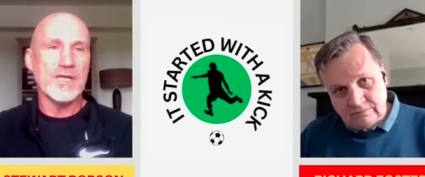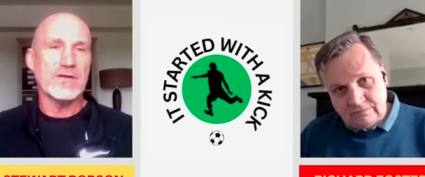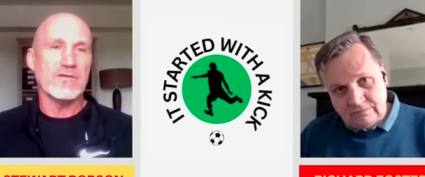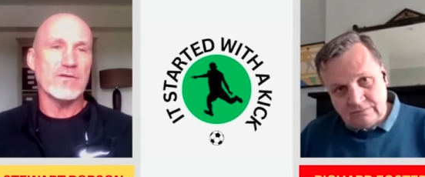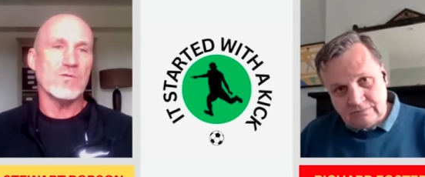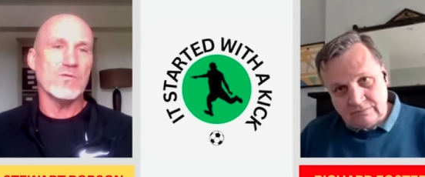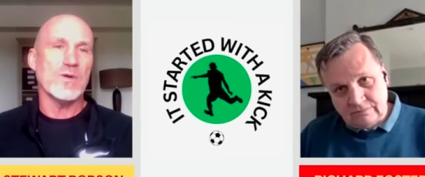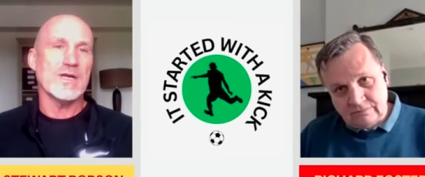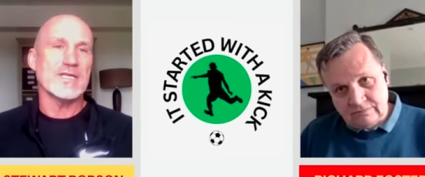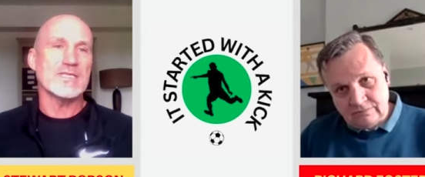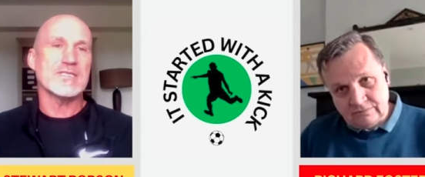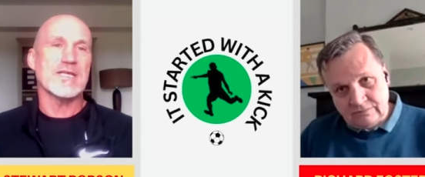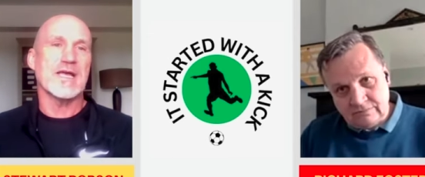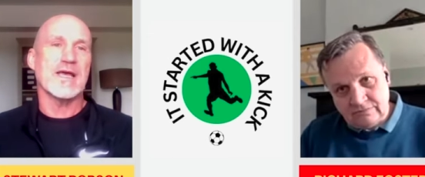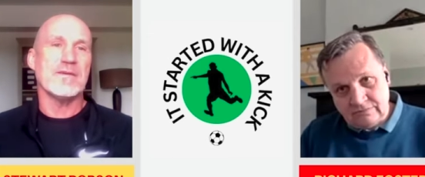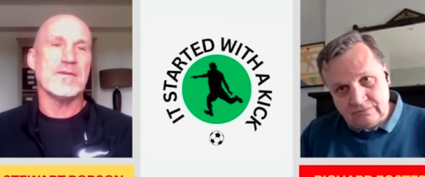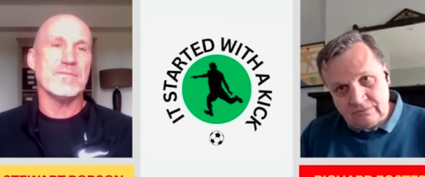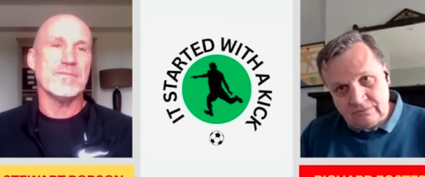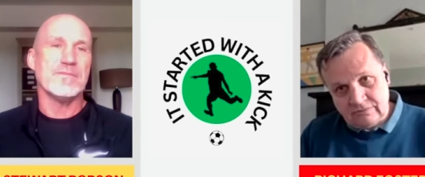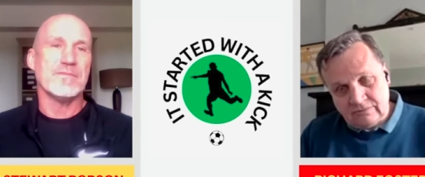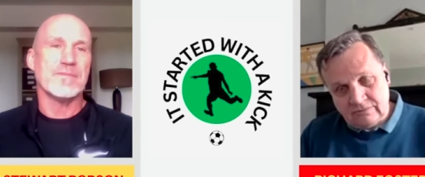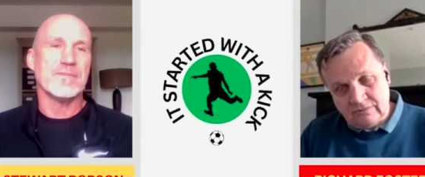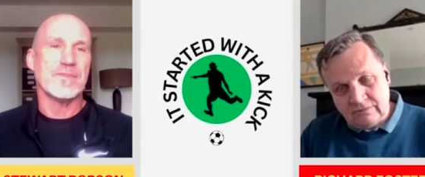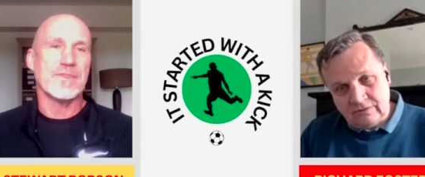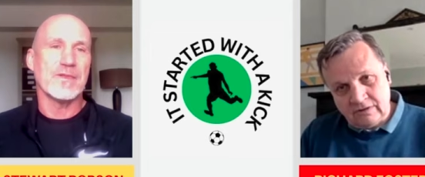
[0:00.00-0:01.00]
Speaker 1: year at West
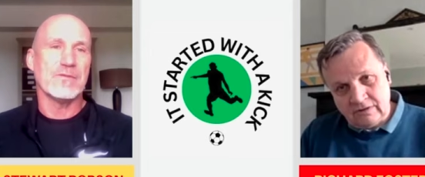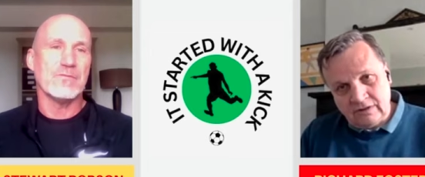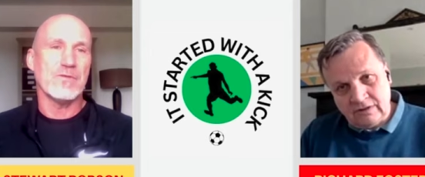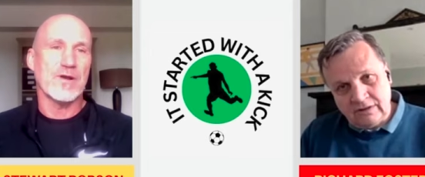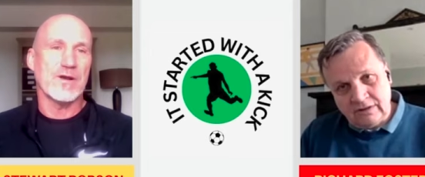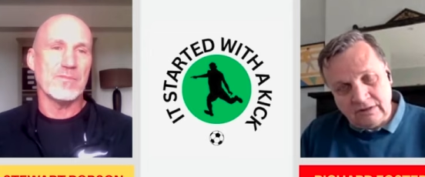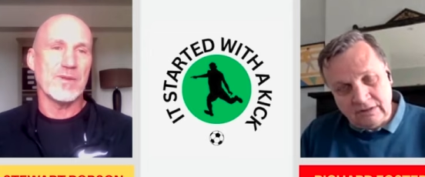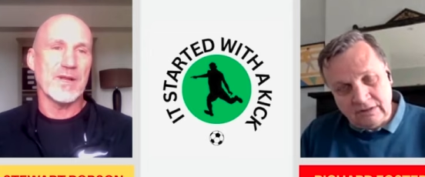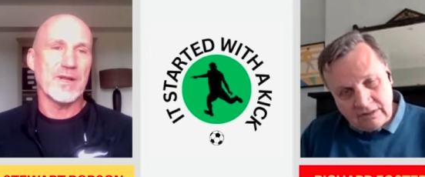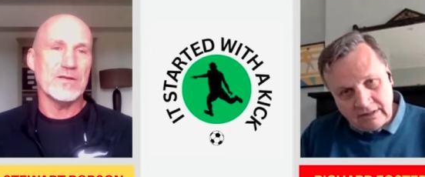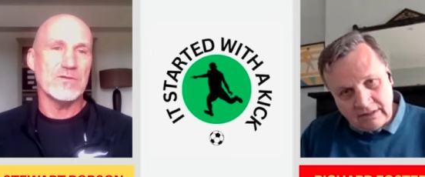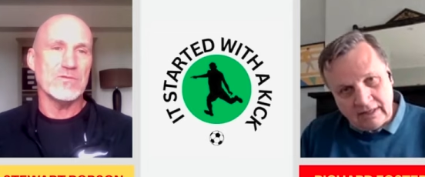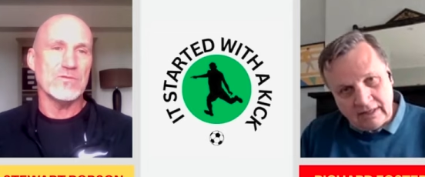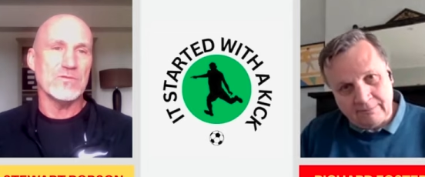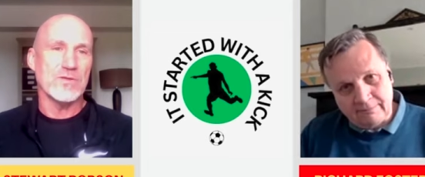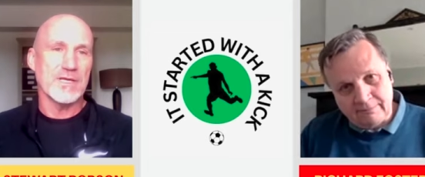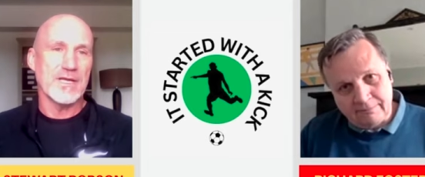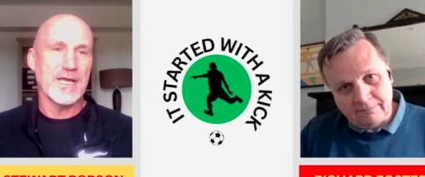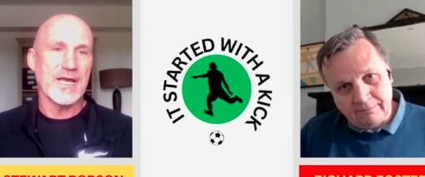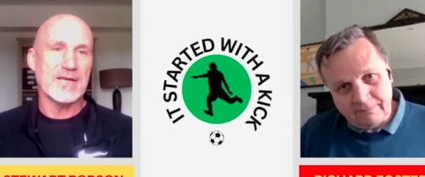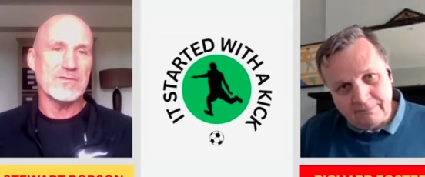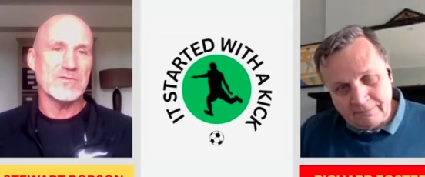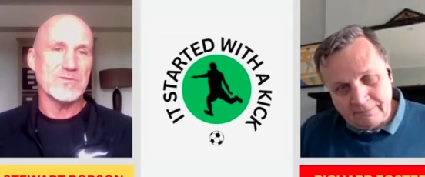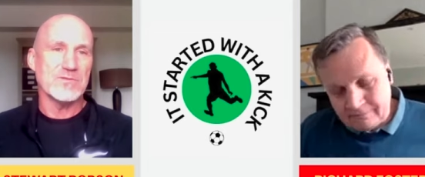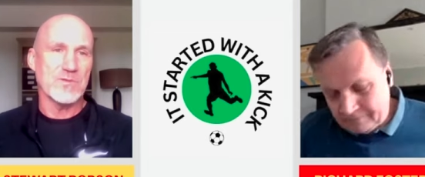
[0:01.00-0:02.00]
Ham where I played yeah. all the
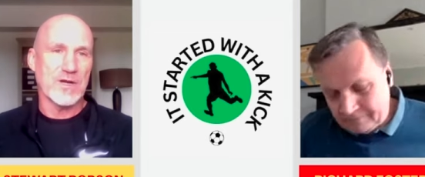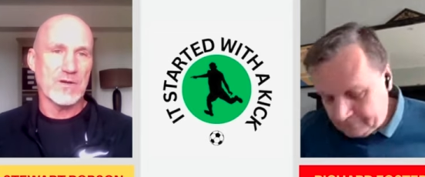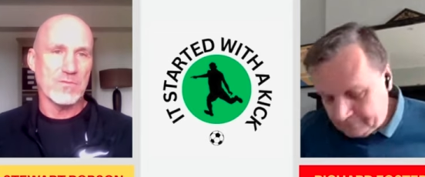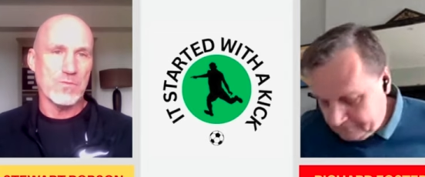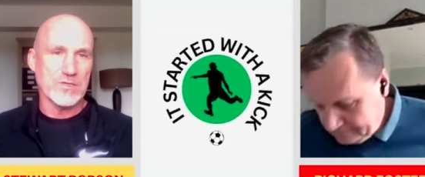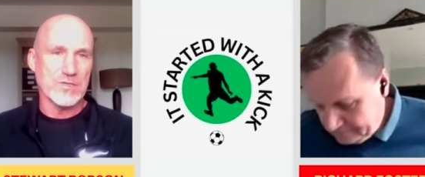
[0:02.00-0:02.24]
games when I